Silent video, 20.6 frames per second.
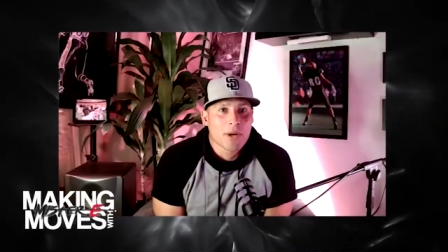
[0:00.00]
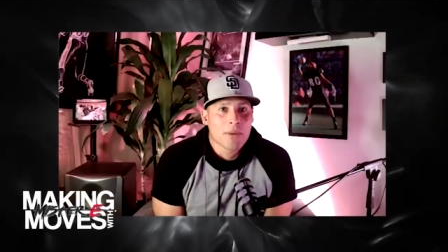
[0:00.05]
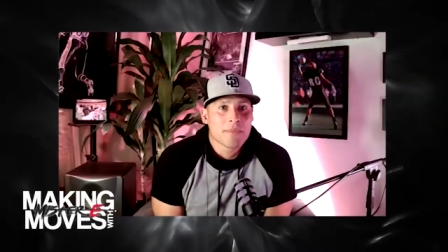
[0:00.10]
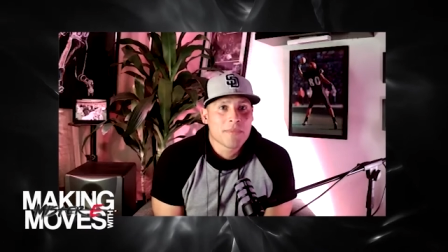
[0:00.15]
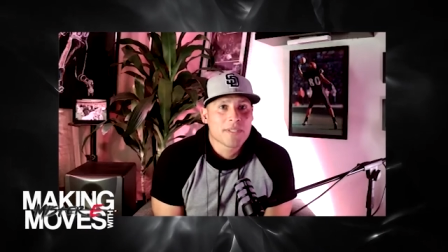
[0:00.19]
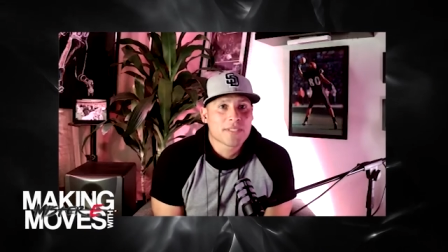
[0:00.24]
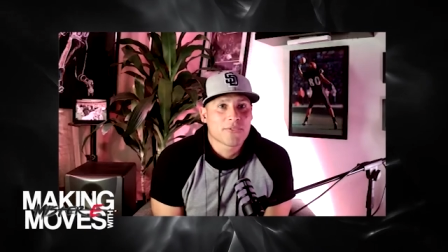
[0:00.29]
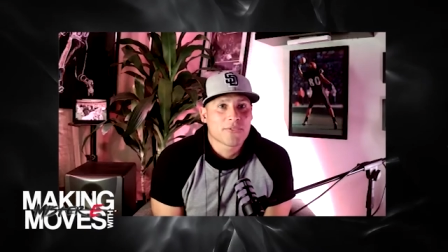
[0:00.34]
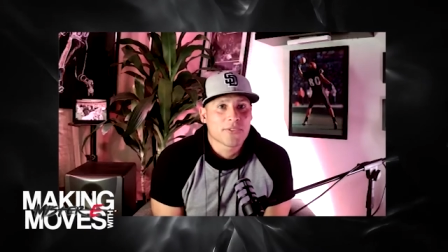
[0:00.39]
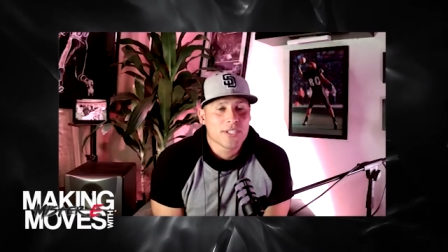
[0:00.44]

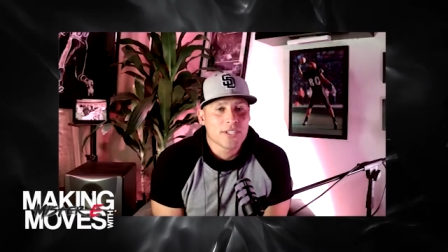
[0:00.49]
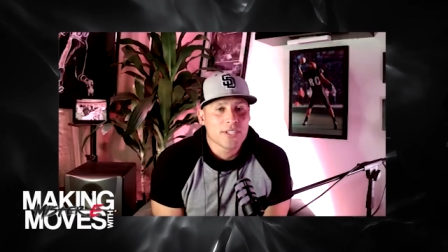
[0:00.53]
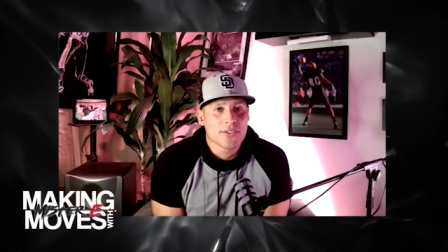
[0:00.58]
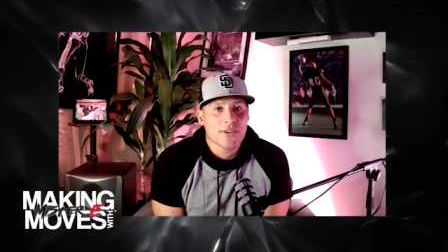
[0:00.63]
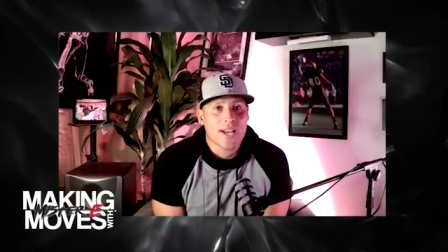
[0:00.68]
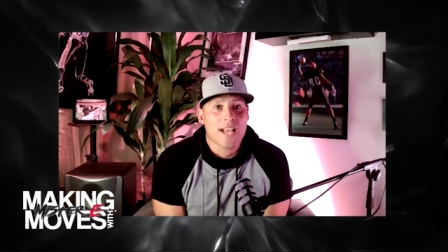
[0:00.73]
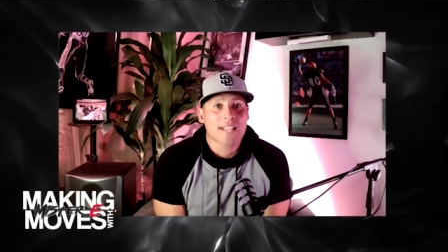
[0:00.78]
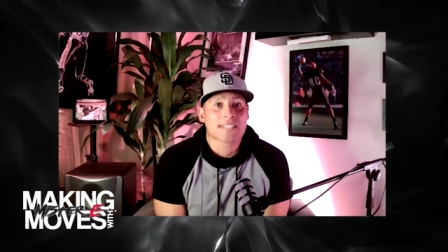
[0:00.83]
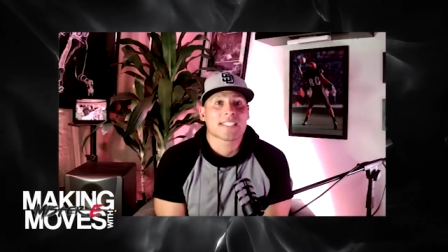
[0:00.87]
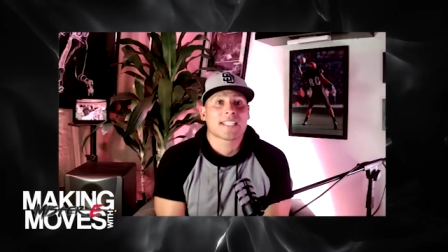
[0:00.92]
moments for
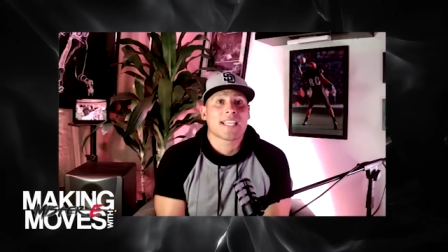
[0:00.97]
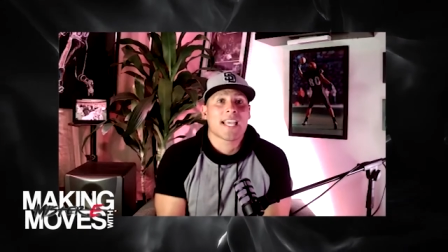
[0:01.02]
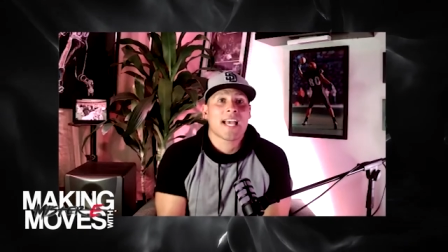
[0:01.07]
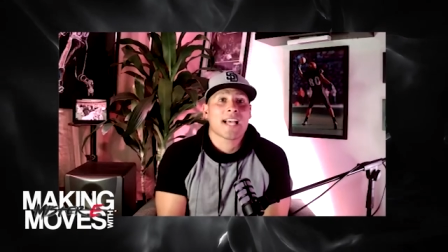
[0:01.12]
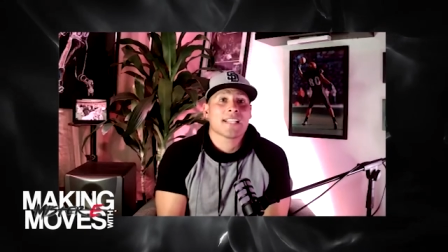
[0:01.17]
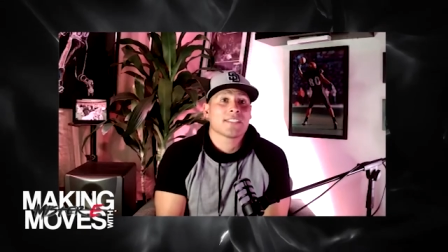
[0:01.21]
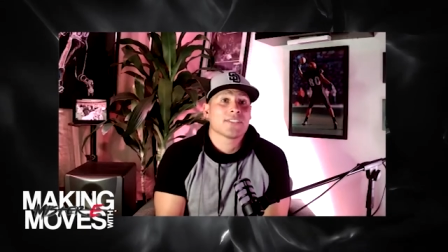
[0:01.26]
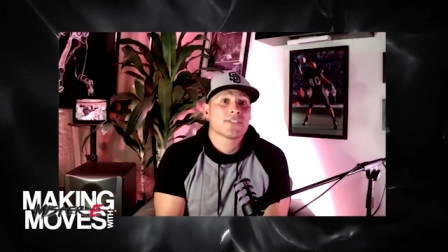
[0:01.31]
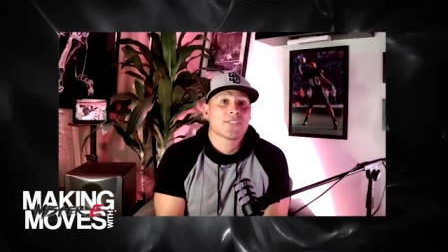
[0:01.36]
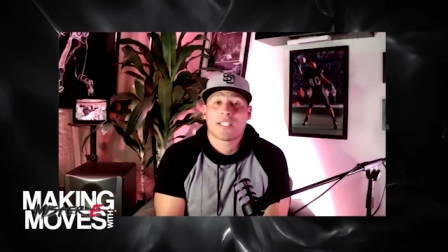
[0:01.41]
you as a
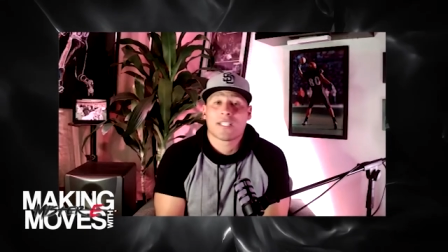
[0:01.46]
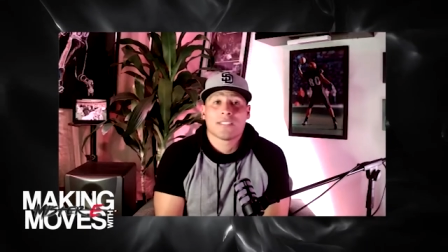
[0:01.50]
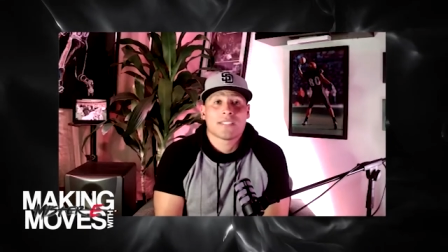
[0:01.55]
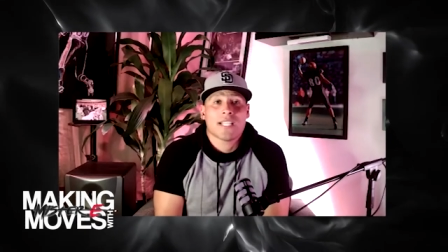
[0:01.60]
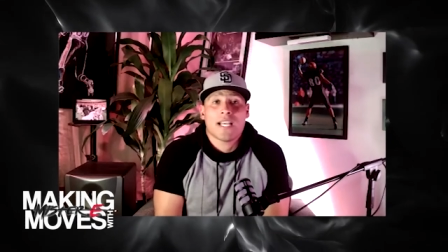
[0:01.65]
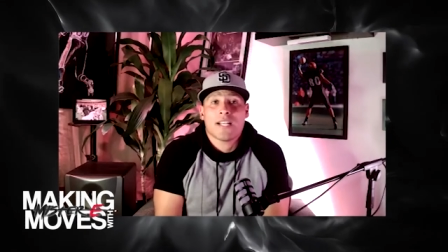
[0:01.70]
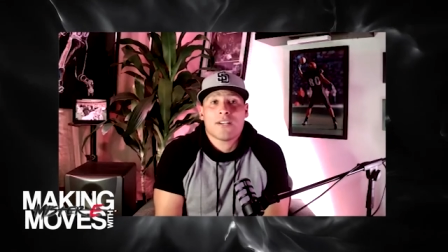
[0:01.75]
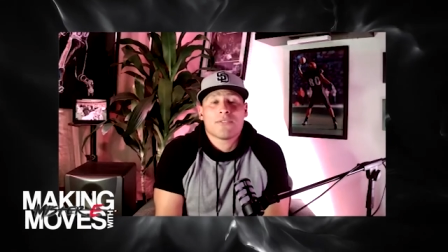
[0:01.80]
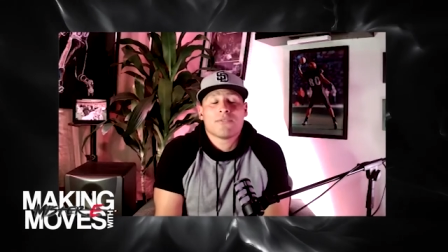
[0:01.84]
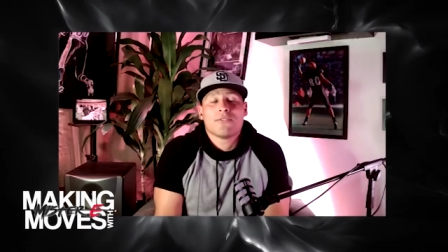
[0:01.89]
casting director? Because
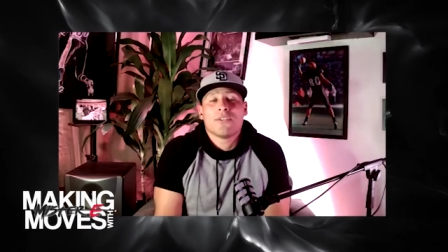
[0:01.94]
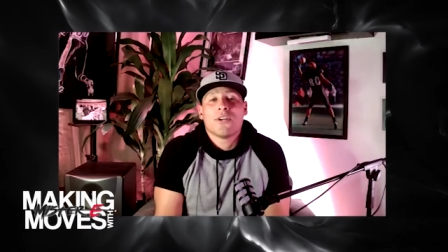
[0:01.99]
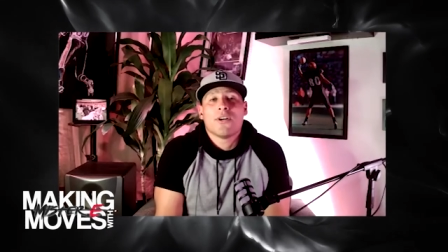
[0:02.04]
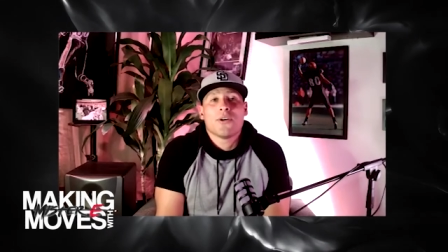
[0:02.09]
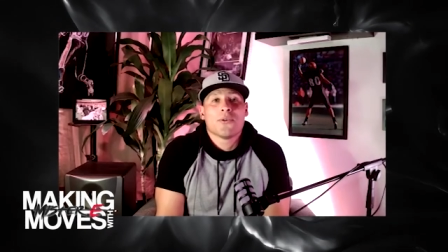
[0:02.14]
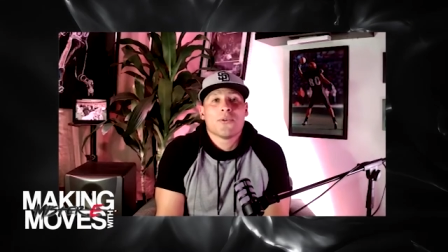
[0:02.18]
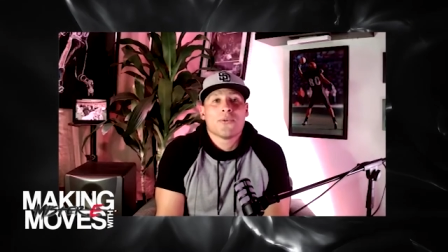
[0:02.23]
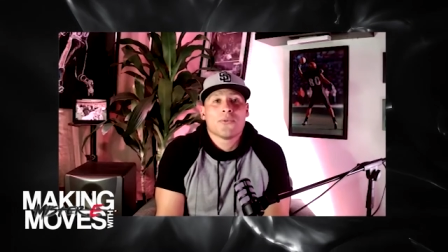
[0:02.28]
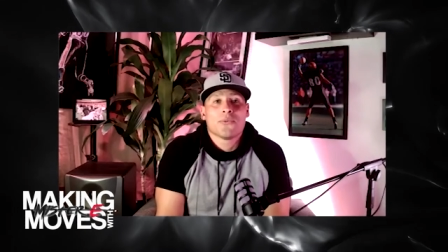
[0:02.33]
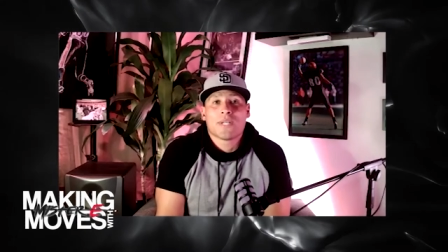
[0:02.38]
I don't
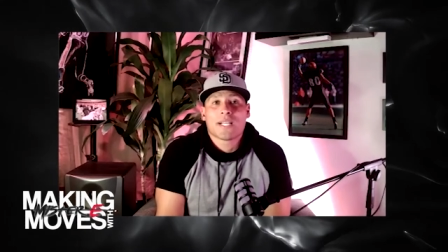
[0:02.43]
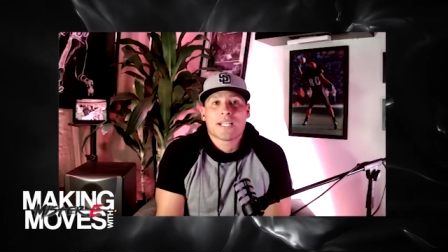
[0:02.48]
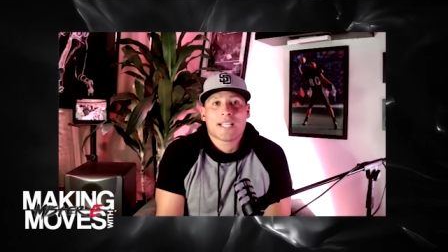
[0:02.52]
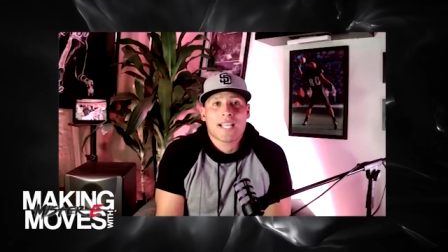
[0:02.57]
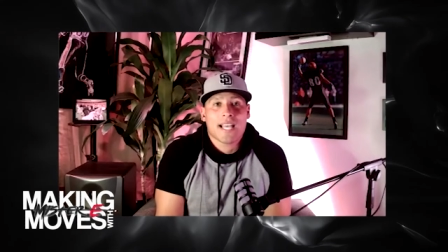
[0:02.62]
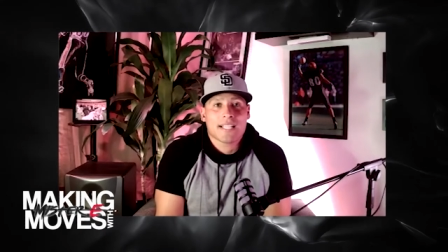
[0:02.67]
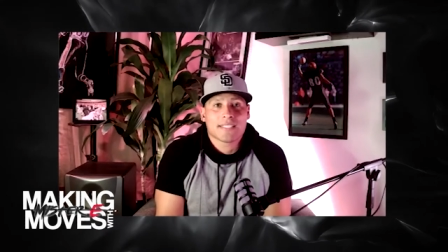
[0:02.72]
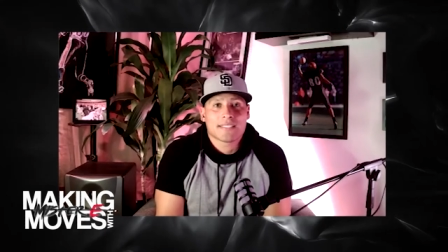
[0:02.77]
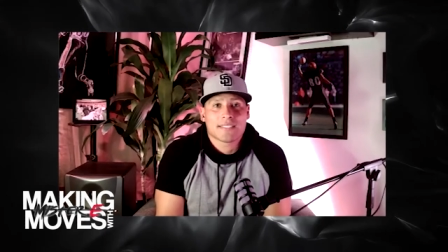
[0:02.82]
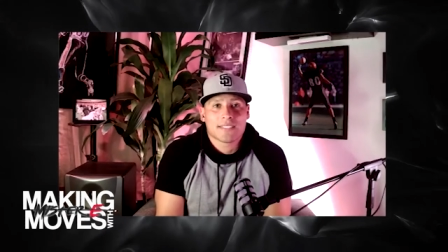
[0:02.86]
know what
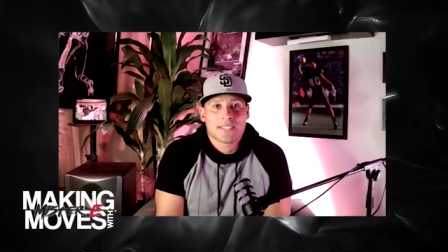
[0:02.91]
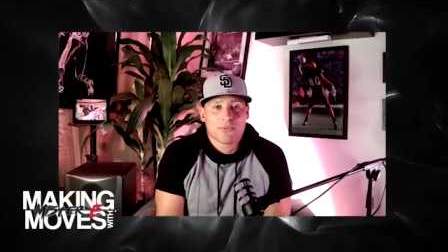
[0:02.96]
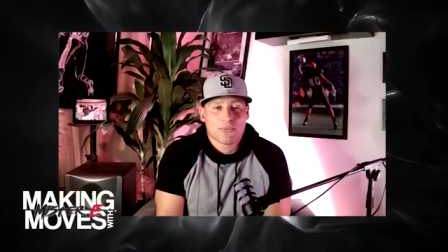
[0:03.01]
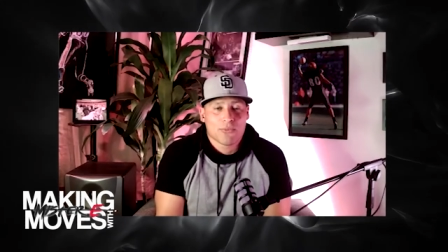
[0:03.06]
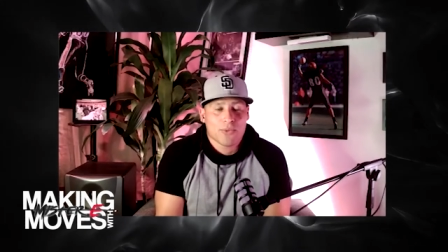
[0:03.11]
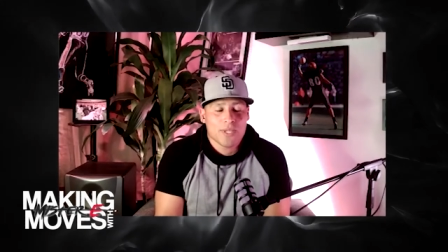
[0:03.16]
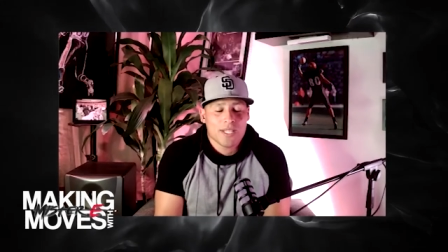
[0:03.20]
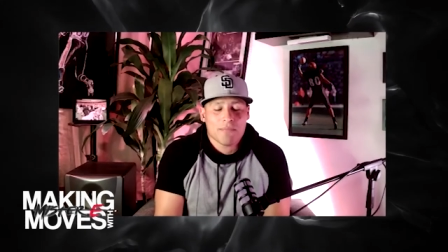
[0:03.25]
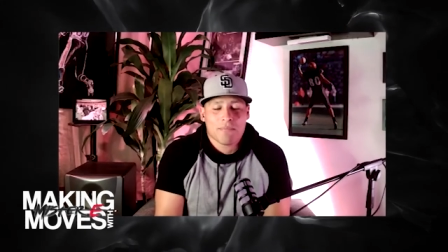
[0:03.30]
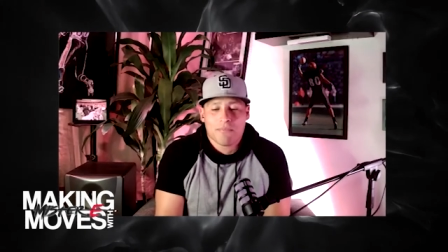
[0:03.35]
casting
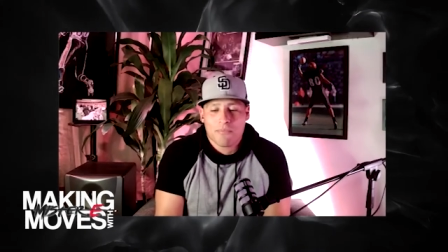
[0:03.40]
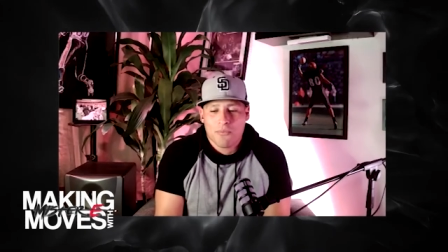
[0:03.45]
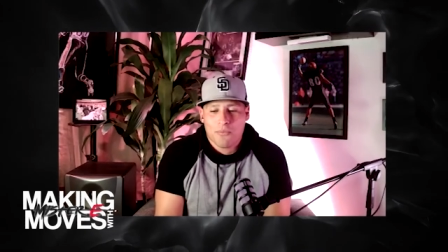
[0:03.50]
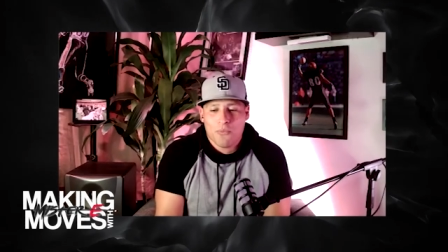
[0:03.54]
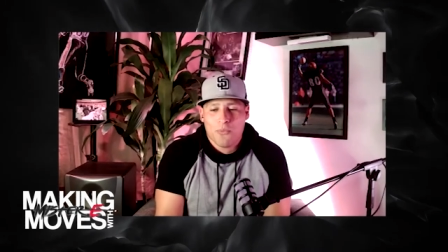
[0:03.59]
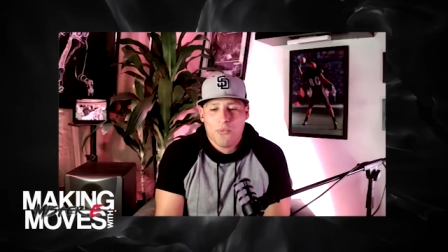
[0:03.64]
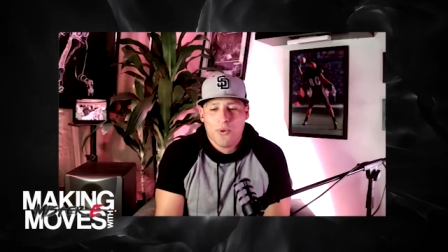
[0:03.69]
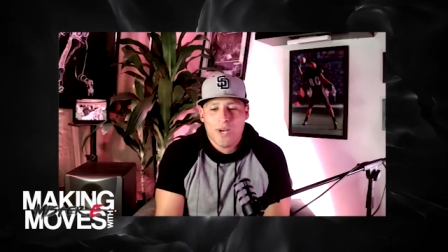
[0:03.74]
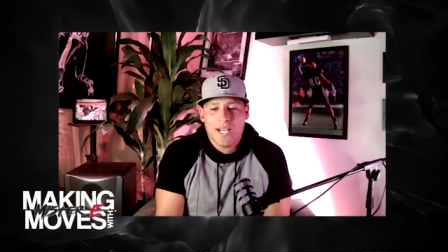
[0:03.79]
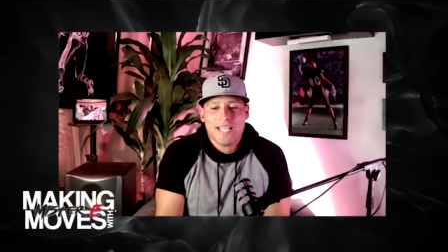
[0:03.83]
what
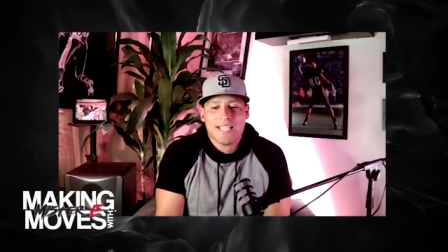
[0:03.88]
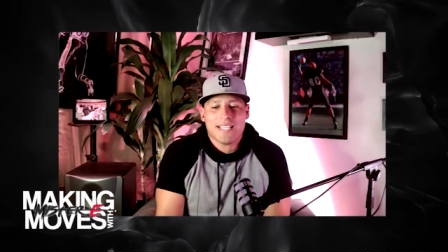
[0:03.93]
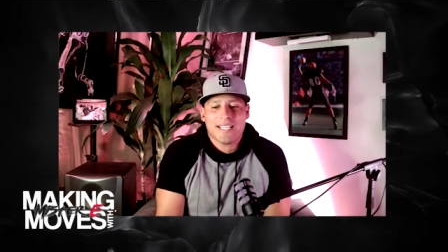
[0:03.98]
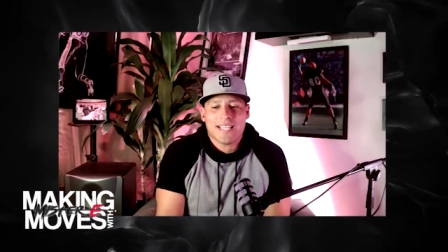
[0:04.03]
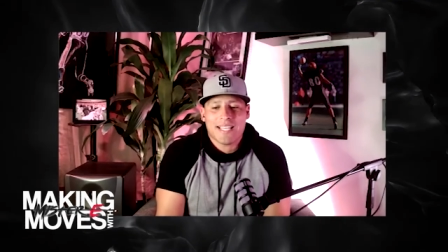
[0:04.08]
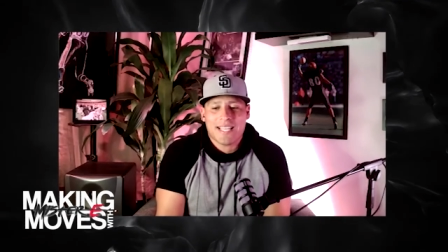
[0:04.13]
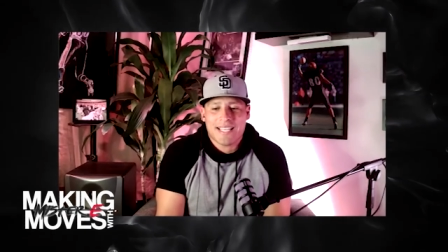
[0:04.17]
what